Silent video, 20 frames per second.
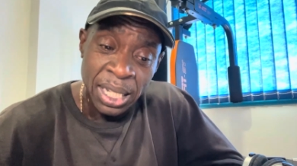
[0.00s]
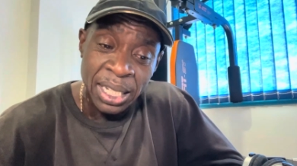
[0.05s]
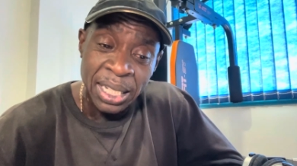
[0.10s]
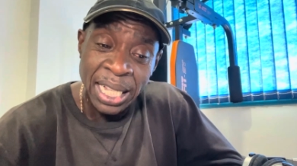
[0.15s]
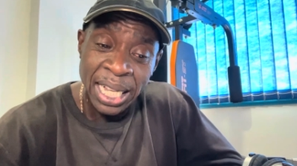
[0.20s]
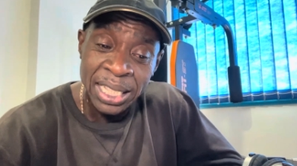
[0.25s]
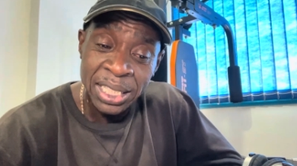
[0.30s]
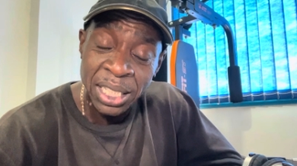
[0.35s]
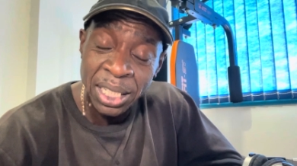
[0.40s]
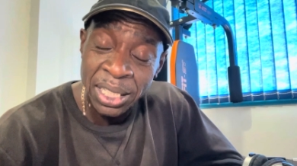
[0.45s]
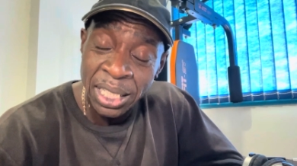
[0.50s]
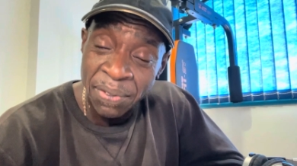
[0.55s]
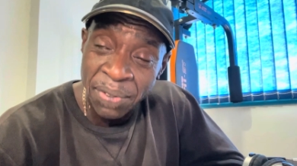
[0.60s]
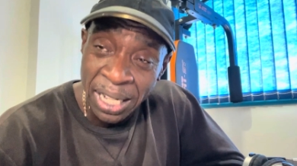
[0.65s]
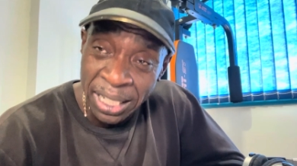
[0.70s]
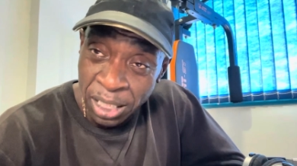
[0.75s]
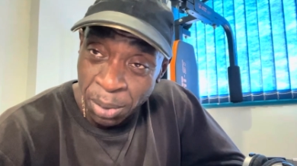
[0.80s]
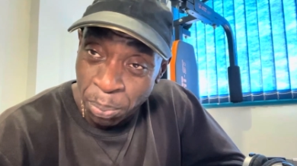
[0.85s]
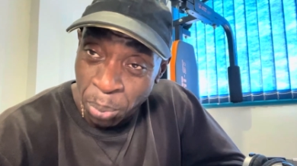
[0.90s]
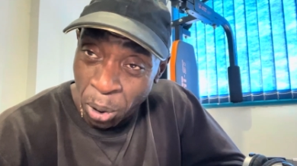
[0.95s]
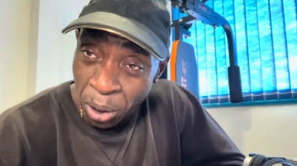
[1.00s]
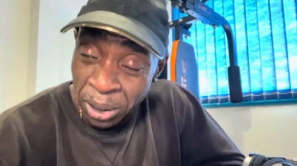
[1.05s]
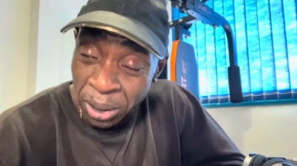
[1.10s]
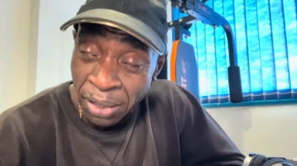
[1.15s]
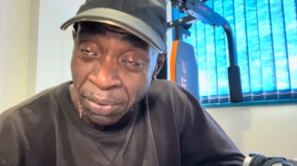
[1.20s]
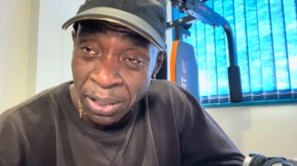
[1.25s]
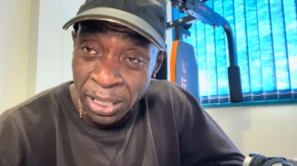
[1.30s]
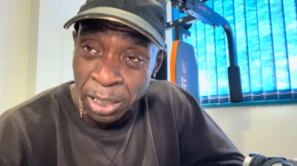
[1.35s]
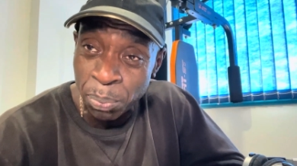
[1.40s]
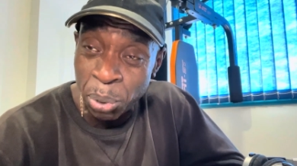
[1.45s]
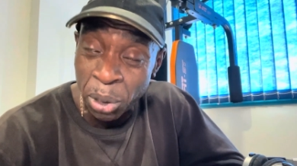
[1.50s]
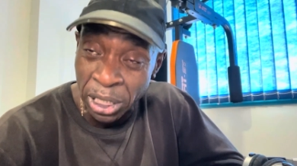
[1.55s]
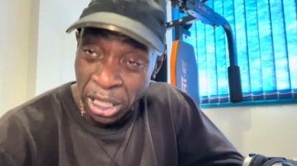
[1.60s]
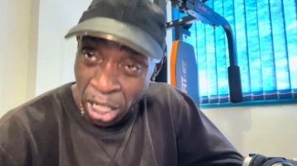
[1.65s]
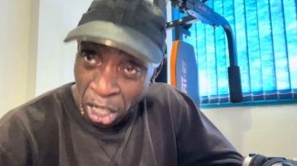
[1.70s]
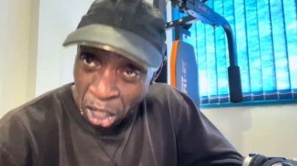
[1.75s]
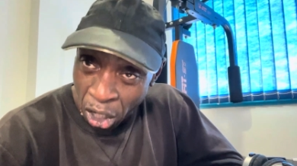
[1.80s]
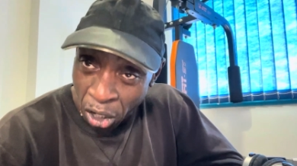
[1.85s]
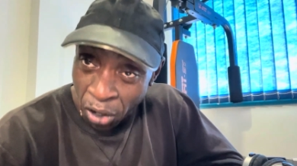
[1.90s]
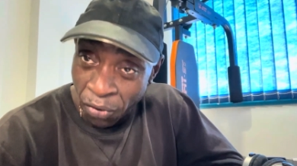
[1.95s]
yeah. So they've had to put it
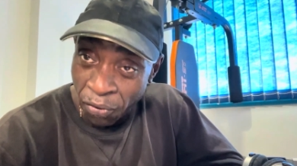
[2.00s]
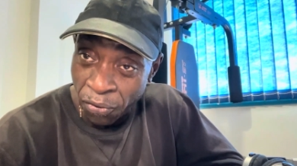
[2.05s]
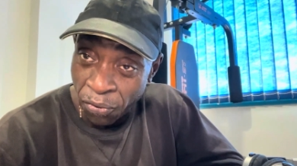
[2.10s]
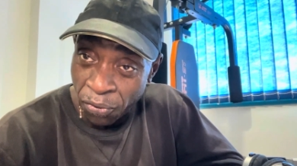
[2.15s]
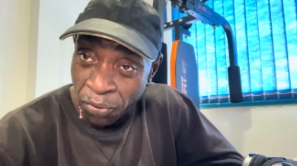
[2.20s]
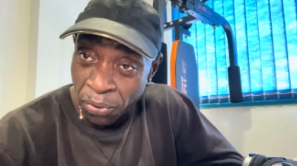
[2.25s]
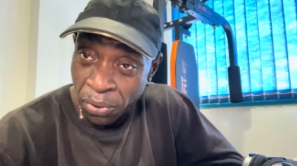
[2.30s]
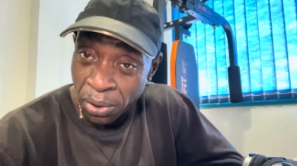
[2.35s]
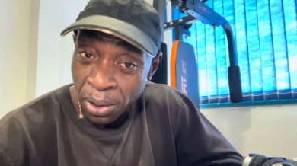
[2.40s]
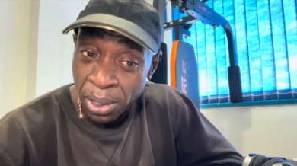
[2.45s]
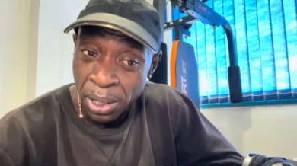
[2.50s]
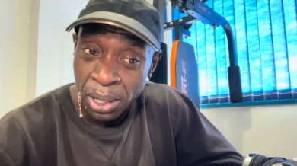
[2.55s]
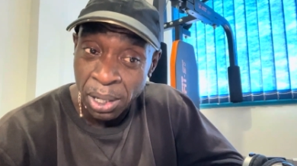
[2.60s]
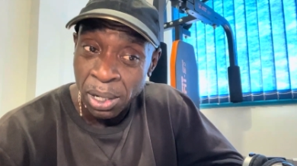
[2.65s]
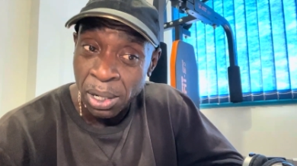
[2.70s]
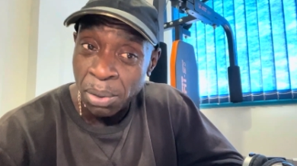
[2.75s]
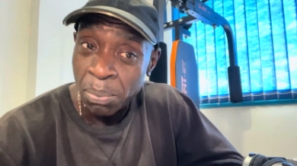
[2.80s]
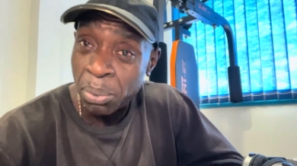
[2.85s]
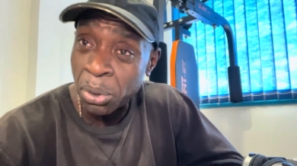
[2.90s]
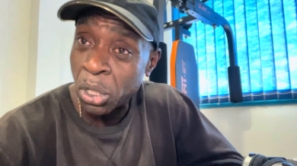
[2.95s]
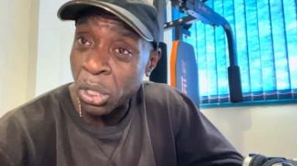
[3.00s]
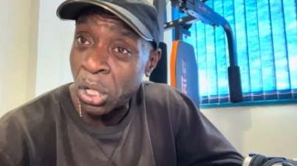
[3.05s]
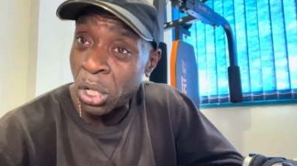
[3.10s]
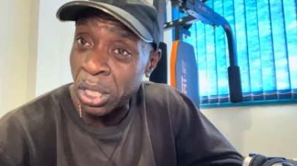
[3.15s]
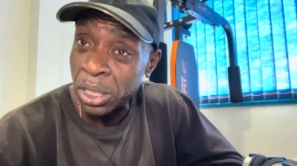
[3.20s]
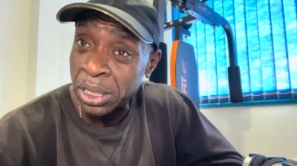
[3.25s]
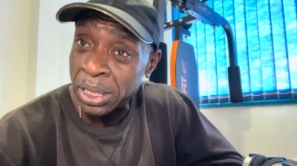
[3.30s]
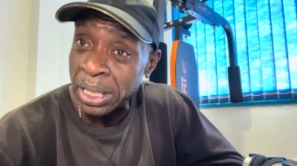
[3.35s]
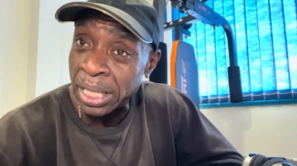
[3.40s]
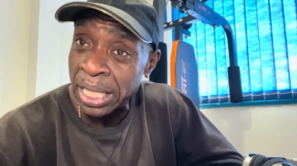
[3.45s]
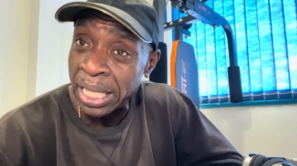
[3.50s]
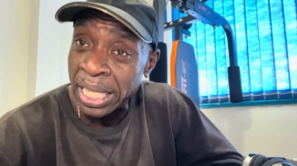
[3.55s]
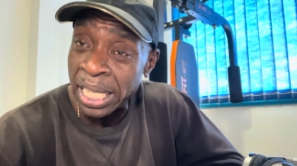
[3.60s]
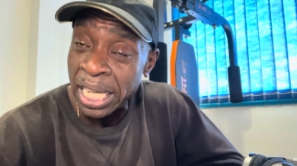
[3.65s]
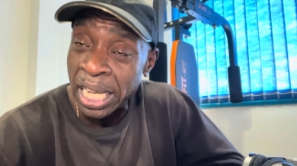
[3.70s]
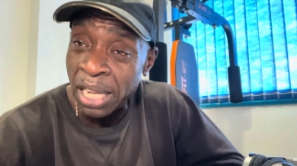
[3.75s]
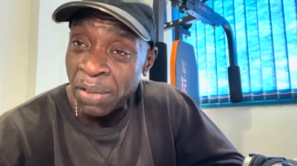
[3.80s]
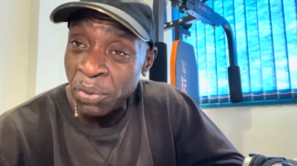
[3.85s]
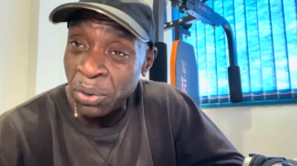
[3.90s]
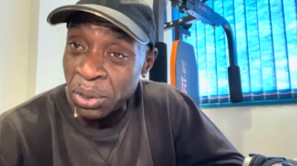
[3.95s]
off, because
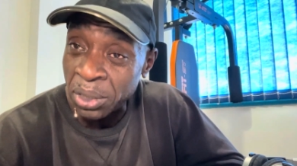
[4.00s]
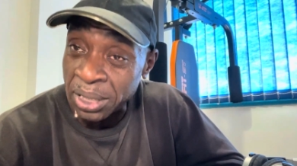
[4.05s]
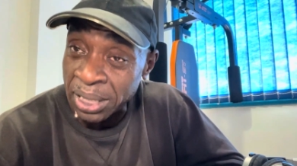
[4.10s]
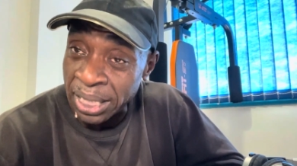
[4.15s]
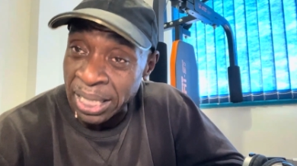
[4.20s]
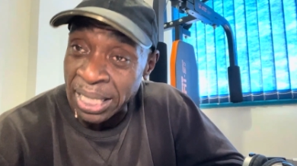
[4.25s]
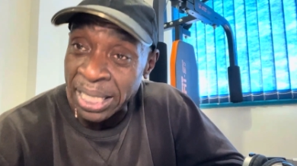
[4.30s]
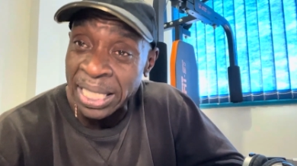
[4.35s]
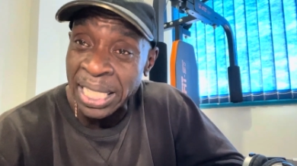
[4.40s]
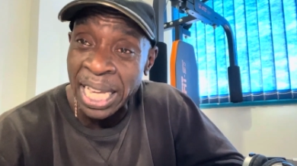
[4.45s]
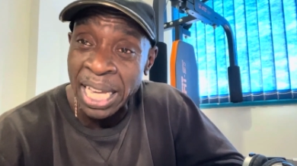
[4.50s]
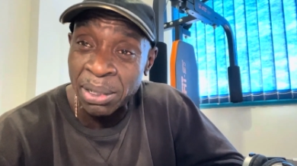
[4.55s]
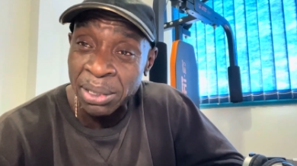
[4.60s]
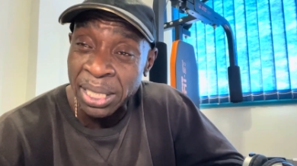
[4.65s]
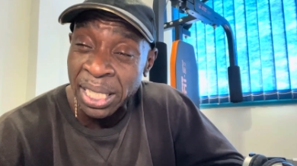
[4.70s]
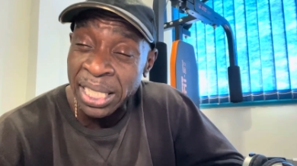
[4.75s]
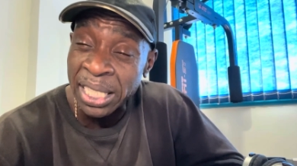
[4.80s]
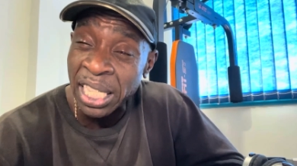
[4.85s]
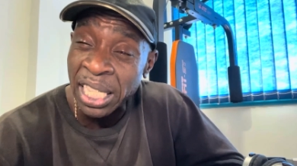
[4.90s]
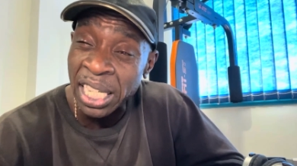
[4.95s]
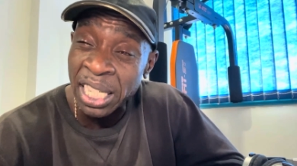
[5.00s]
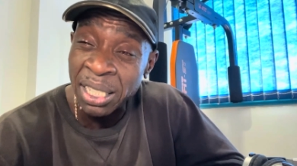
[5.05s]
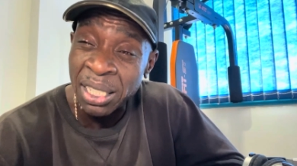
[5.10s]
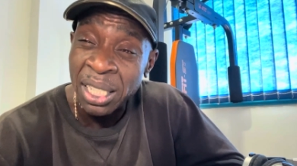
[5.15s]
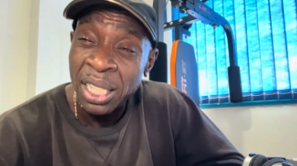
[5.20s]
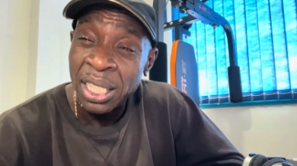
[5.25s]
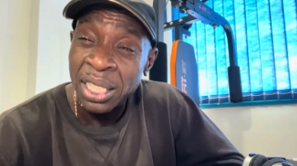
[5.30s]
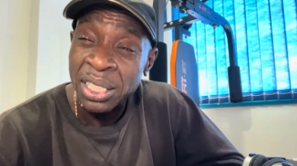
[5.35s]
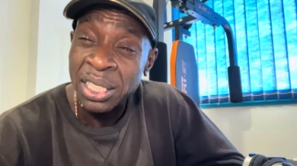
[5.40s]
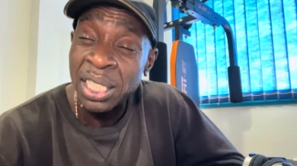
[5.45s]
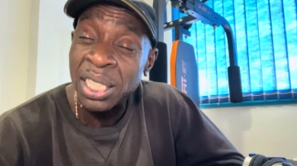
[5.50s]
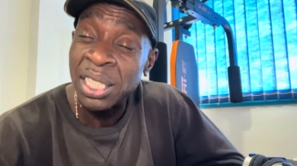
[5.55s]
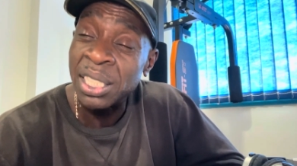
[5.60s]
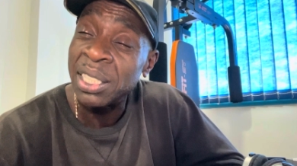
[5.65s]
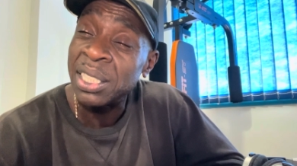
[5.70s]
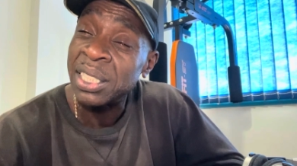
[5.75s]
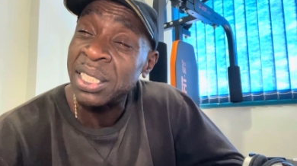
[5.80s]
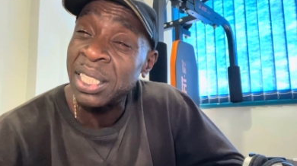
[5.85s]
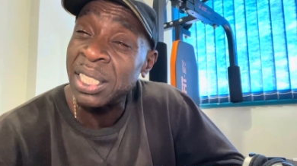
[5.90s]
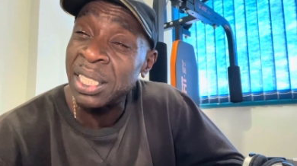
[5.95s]
if you see out there, yeah,
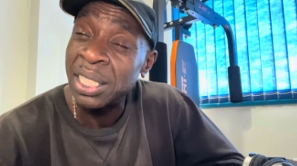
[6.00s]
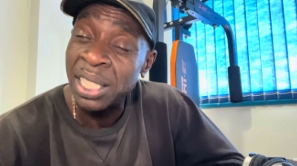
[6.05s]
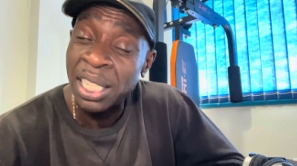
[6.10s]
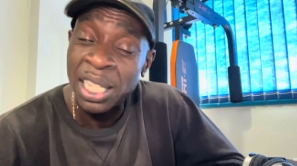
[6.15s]
the